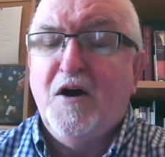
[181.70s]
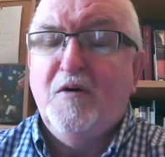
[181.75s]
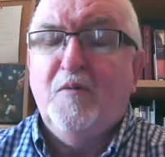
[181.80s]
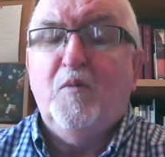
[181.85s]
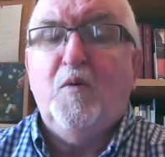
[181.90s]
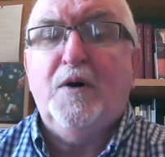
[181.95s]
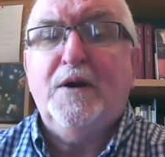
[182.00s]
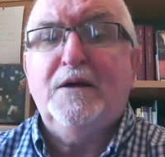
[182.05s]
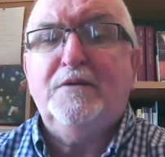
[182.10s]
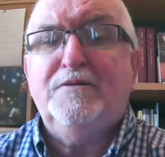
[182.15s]

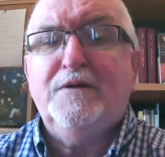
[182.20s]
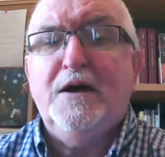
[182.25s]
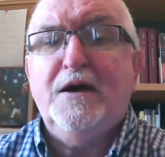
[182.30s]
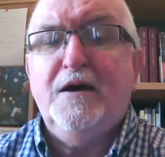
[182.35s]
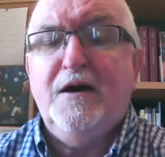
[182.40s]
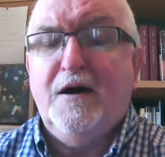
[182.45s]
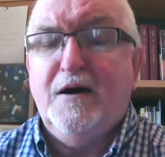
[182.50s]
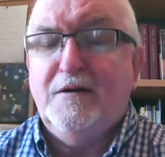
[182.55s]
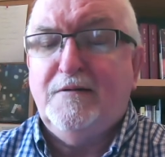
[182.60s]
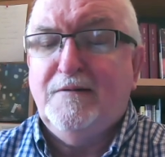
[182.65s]
one at the
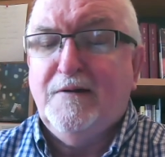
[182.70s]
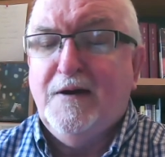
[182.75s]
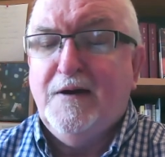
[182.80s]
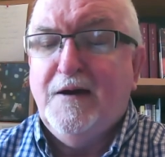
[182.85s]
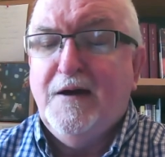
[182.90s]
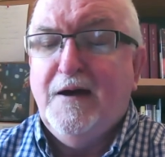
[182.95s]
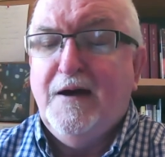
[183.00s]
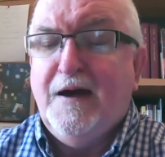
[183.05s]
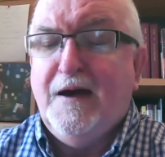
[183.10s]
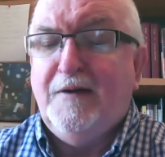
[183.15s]
head
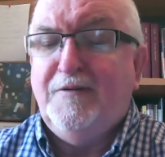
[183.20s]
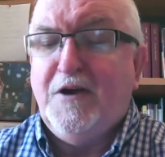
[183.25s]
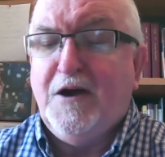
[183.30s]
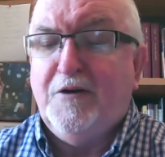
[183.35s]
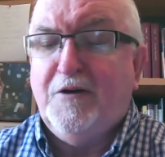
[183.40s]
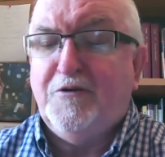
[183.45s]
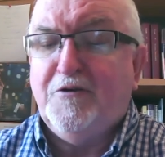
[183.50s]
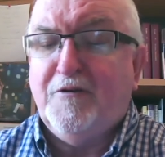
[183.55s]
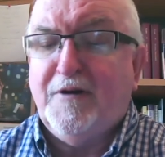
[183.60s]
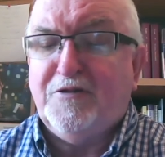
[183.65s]
and the
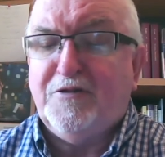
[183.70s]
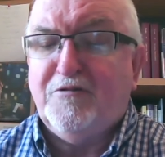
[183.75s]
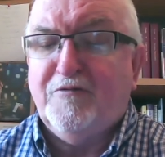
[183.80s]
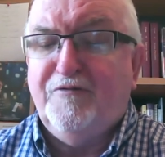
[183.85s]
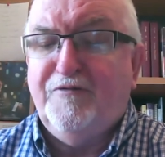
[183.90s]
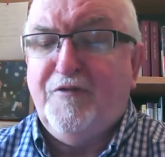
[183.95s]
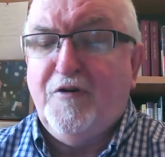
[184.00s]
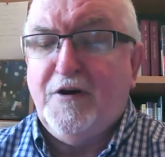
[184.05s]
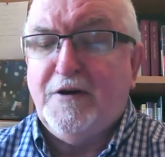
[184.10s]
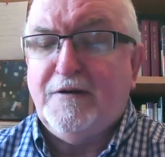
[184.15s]
other at the
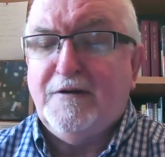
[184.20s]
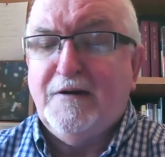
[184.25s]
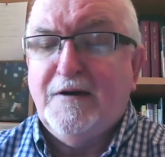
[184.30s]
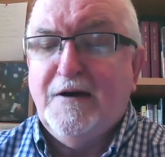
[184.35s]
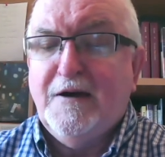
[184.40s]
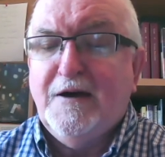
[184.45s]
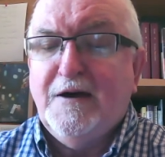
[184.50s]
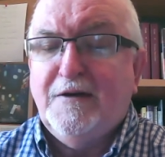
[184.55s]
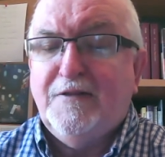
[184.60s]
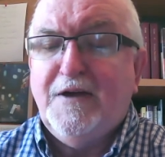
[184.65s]
foot.
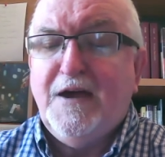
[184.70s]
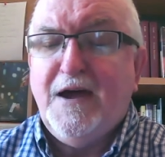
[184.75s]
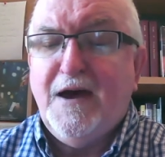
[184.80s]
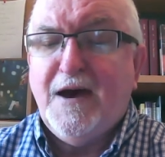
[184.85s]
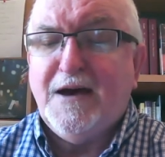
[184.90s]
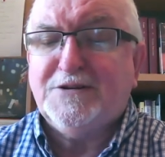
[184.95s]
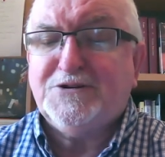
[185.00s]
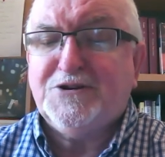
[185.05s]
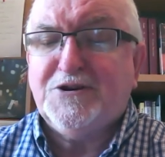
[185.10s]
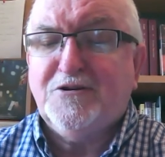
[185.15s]
They
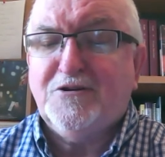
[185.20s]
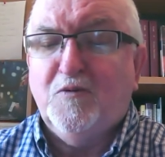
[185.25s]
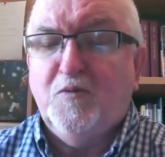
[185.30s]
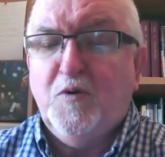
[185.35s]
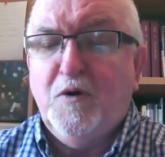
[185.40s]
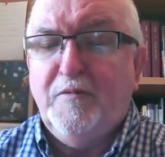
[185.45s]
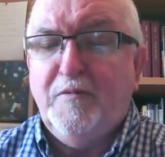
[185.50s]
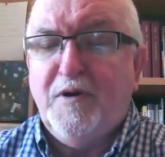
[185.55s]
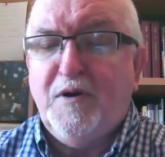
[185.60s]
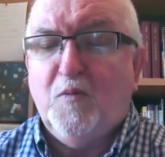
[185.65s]
asked her,
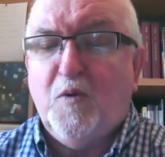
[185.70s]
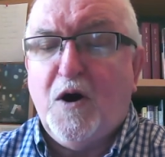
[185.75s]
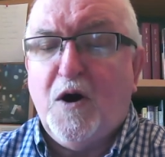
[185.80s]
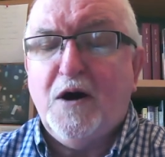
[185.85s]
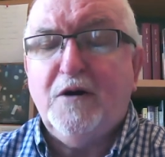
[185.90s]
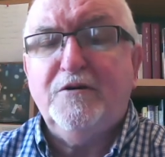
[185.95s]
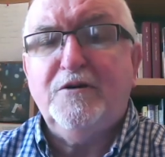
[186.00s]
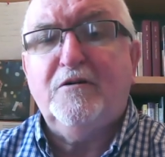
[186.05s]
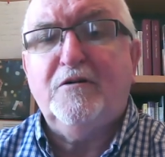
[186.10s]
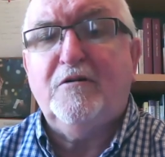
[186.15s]
Woman, why
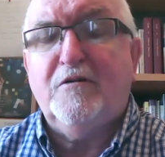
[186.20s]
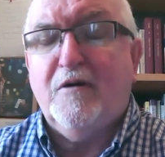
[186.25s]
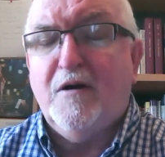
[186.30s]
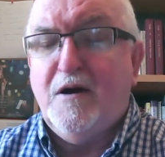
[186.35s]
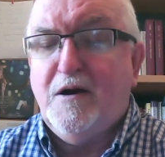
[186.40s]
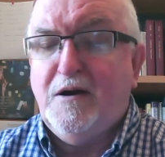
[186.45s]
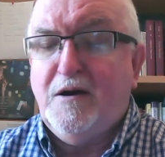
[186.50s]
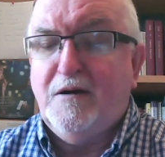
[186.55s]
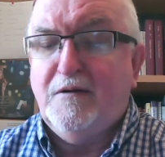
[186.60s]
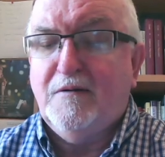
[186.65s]
are you
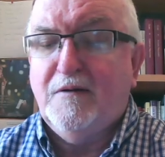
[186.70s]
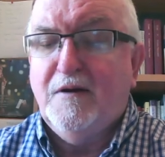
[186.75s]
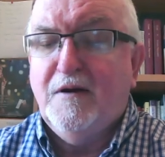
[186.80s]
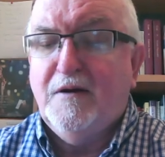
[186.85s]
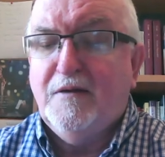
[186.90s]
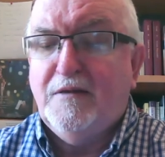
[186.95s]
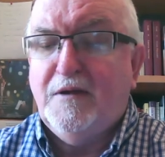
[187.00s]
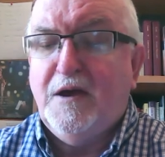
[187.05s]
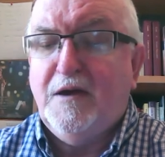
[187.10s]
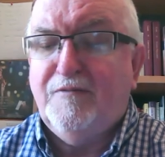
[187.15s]
crying?
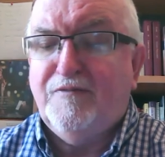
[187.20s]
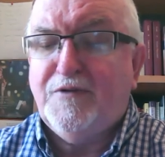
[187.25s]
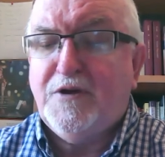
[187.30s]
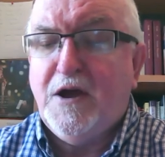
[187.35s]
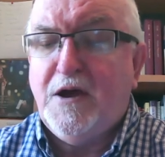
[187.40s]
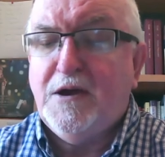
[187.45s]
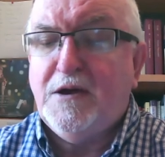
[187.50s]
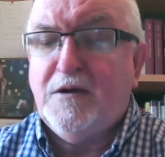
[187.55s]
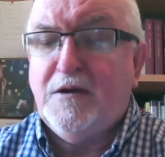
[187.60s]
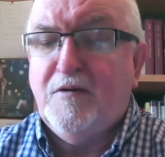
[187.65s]
They have
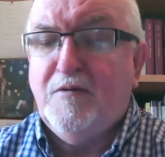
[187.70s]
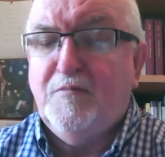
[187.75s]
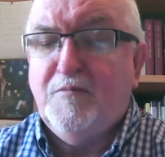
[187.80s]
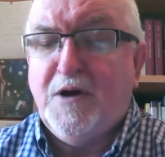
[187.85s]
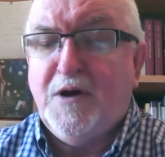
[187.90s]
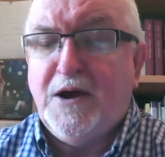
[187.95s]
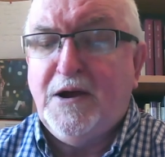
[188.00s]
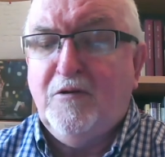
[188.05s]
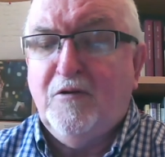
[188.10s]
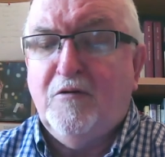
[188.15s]
taken
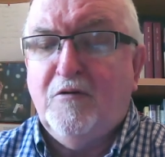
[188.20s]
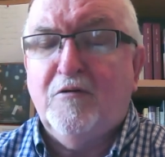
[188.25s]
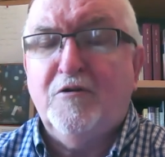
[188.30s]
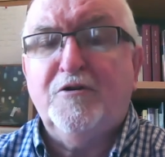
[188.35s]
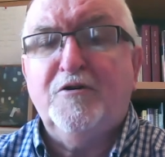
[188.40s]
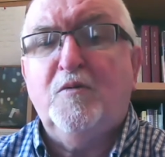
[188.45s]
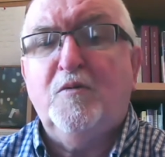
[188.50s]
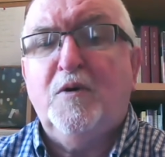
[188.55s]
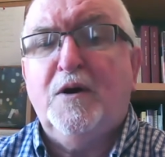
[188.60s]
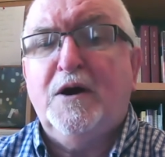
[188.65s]
my
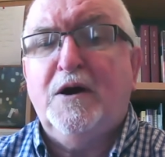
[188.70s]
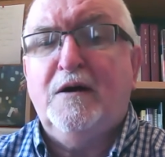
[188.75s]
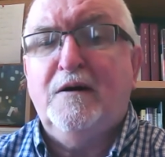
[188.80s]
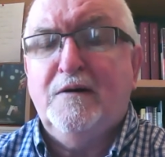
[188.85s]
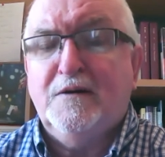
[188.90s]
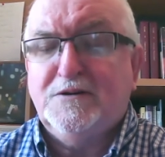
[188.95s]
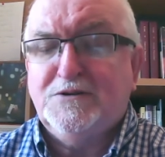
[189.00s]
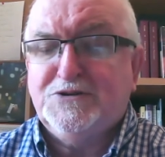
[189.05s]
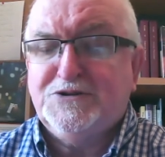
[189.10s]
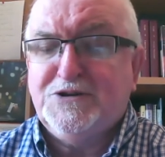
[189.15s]
Lord away,
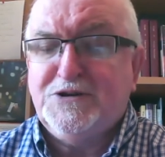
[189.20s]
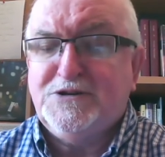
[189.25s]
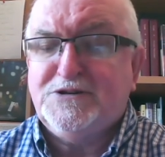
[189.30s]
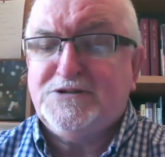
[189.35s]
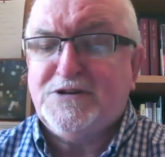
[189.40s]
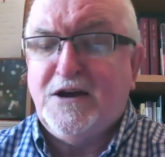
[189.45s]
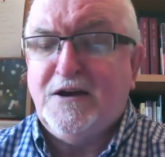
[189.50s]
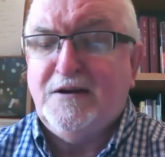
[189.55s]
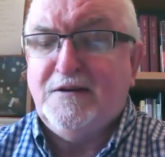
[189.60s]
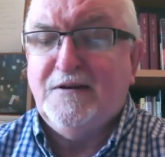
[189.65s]
she
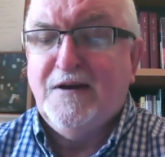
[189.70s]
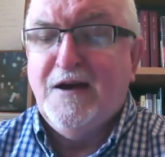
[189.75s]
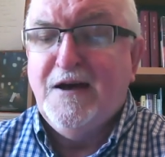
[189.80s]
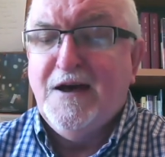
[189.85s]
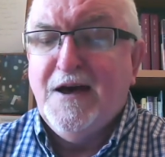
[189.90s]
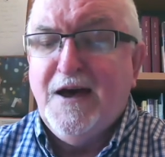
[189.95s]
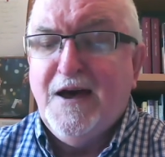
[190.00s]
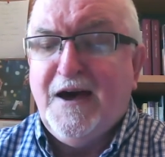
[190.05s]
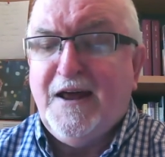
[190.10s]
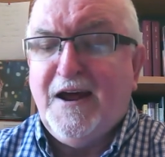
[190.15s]
said,
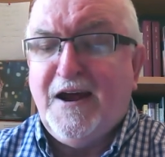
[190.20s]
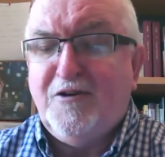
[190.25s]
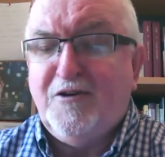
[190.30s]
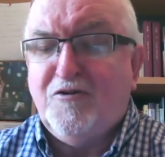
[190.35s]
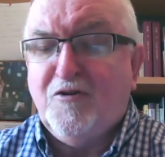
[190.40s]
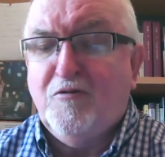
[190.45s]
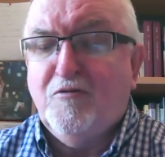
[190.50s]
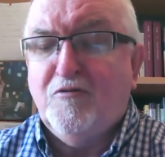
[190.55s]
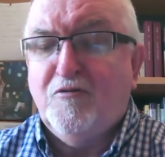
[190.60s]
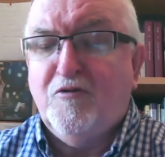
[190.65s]
and I
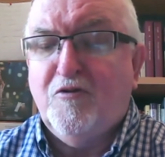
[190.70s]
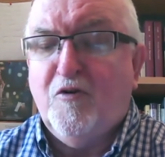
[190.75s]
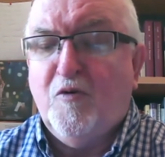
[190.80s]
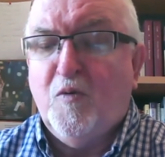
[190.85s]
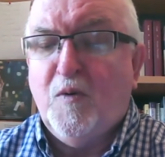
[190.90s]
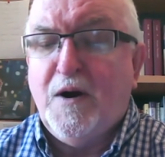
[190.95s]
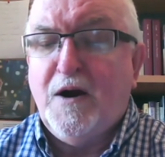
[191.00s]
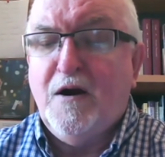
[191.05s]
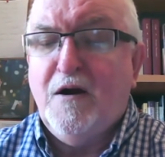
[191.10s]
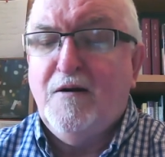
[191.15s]
don't know
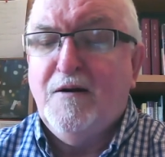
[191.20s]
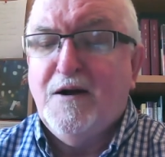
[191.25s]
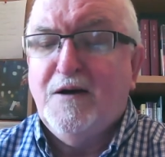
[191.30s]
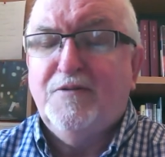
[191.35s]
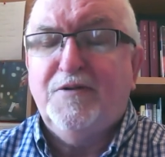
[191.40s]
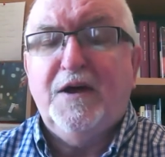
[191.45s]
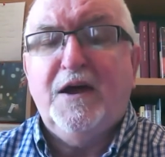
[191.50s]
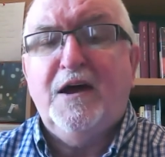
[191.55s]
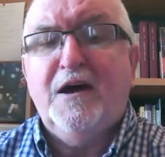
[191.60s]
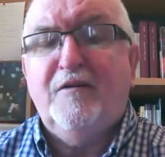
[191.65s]
where
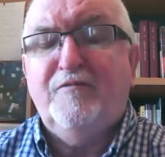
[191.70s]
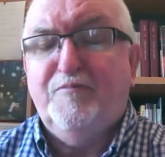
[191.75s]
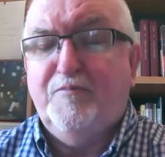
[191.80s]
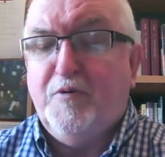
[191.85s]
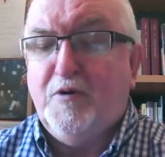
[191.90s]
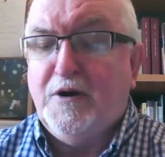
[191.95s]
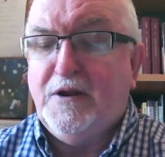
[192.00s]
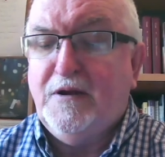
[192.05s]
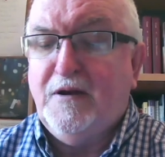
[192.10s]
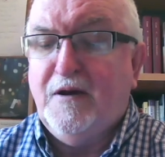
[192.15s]
they have
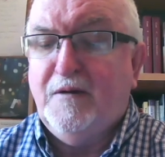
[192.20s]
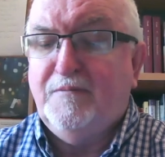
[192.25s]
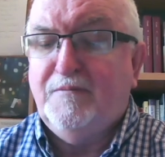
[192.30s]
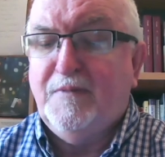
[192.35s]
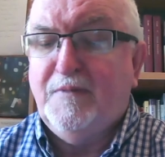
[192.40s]
put him.